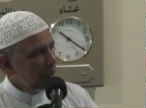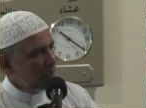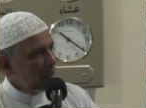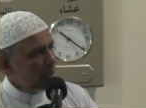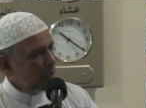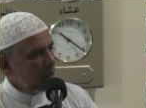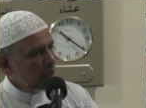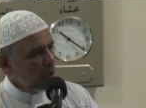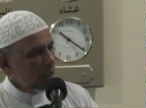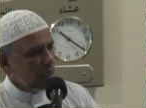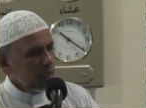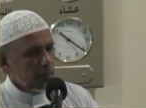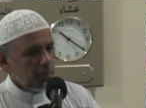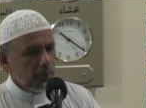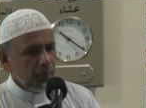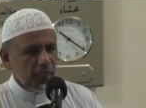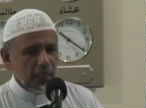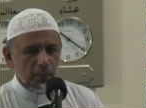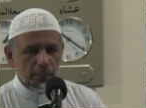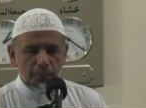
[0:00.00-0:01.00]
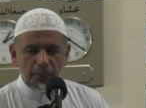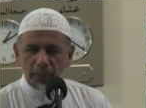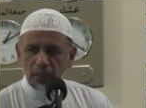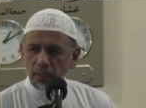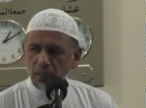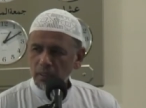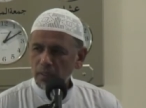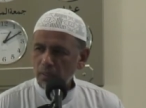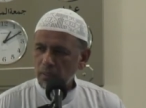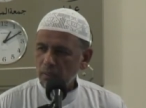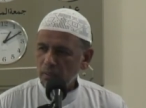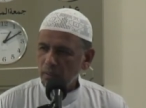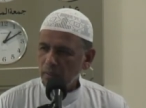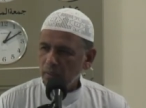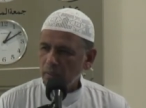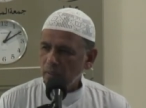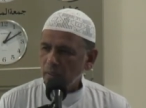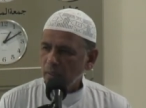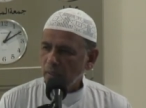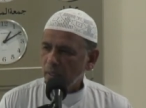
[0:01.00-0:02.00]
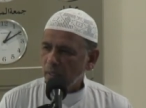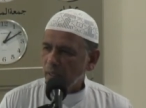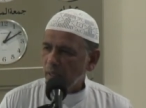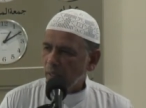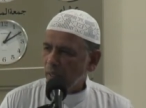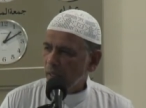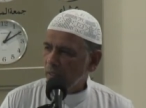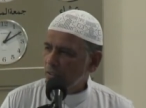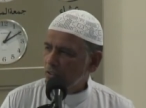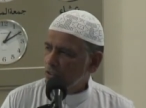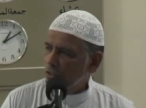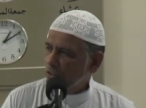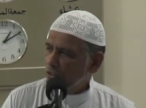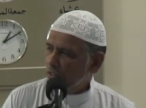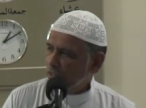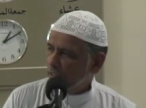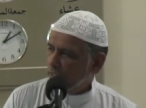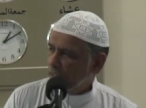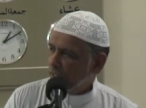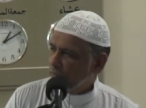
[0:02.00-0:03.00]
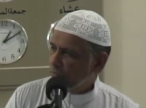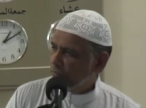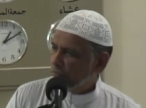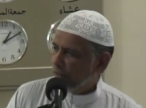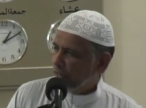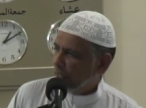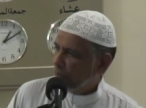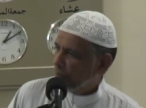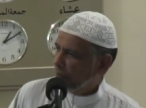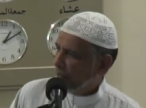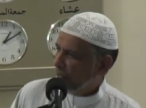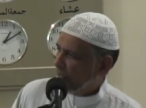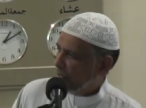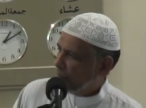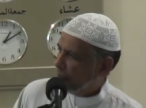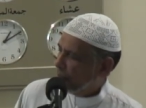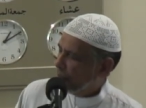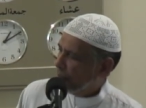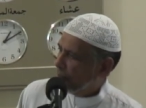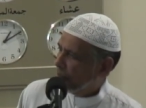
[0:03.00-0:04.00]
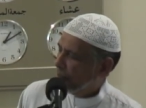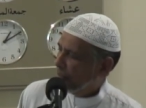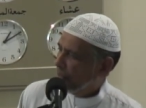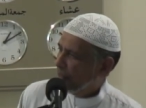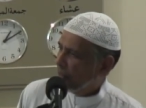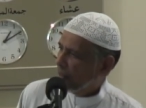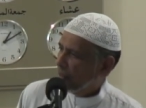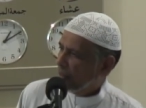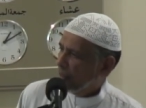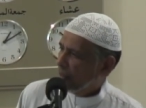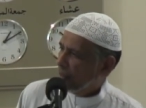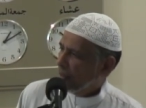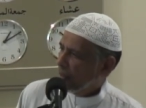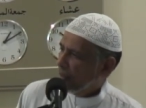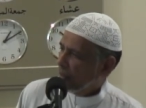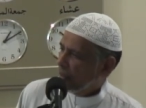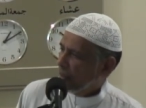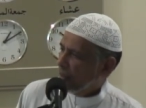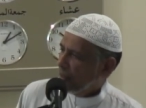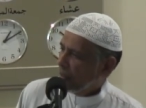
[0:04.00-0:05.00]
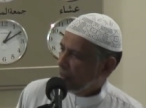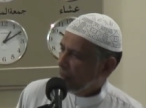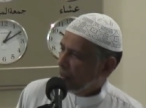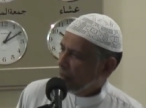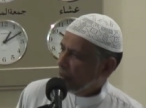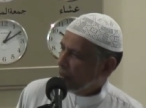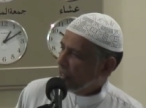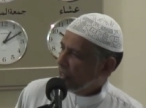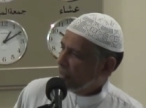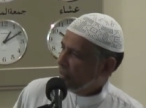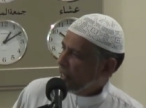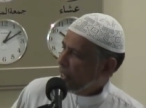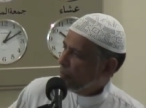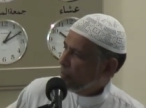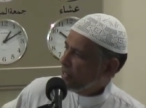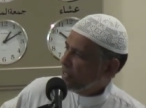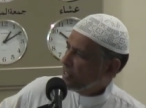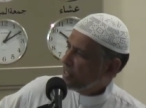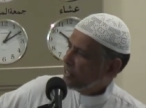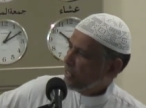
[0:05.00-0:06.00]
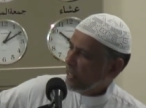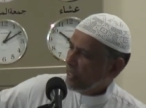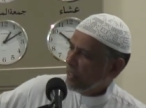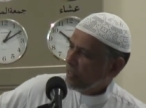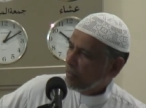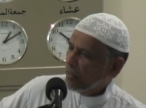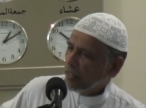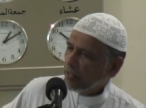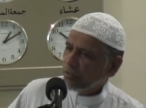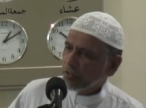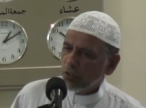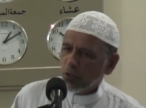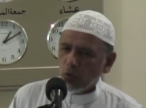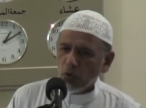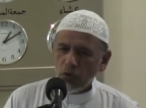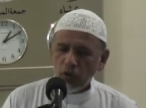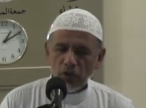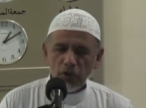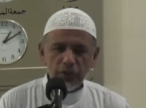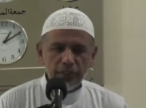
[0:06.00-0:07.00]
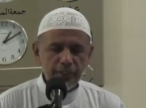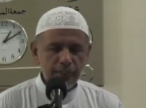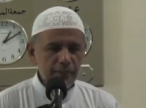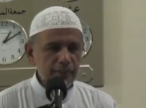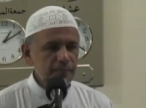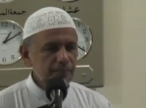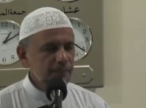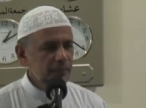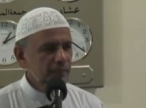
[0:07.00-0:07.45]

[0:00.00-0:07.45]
look at people and just defame them, look at them and say they are no good